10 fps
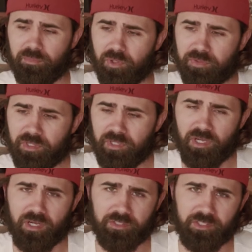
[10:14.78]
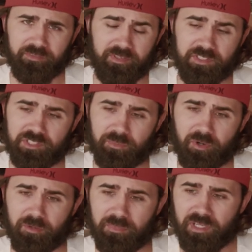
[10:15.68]
both the Defense
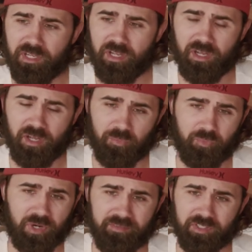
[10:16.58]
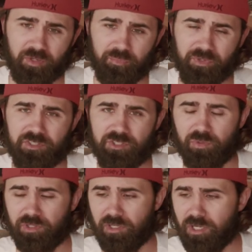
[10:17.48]
Department, private companies who
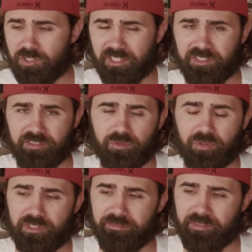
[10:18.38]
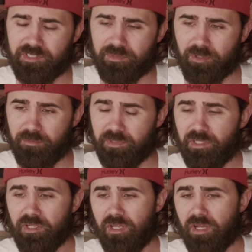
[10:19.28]
are contracting for the Defense Department,
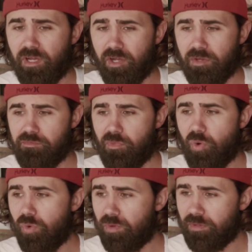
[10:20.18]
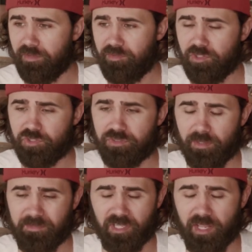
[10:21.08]
or if you just, I
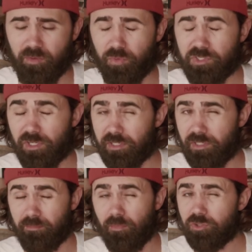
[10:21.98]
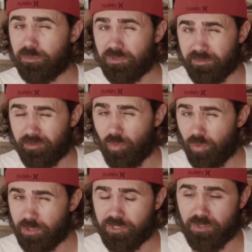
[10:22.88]
mean, and we're talking multiple different
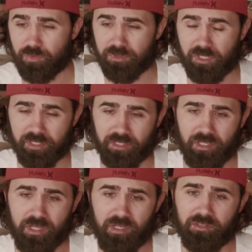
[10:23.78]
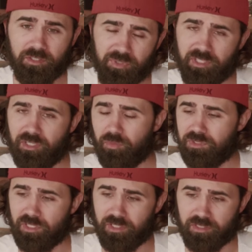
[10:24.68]
war zones. We're talking Libya, we're
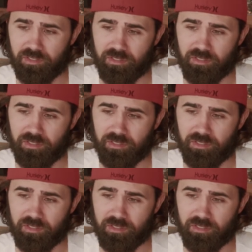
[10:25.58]
talking,